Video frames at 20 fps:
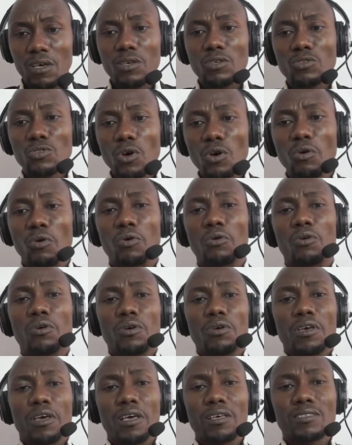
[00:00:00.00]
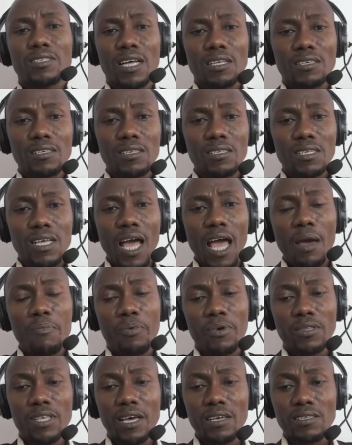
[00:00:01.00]
So a statistical
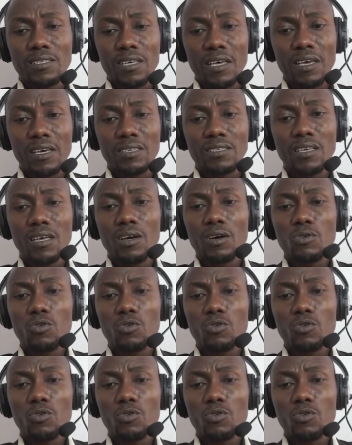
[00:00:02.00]
hypothesis